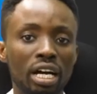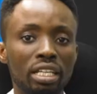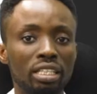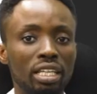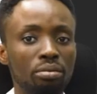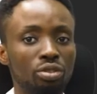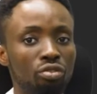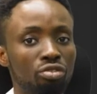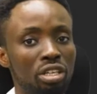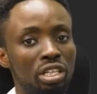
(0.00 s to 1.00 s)
And in terms
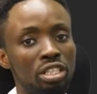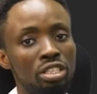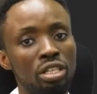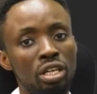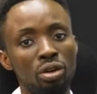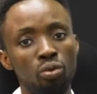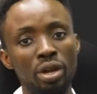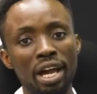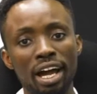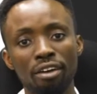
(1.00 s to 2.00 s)
of drainage,
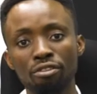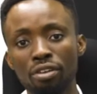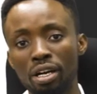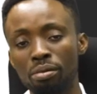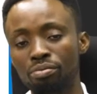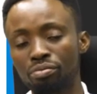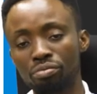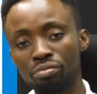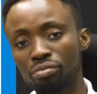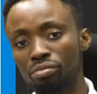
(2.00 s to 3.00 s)
we have
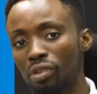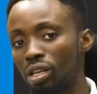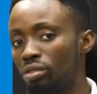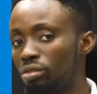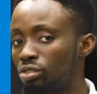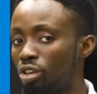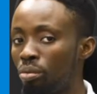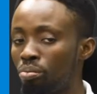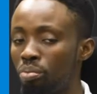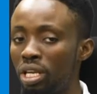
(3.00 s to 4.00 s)

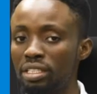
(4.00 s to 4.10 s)
some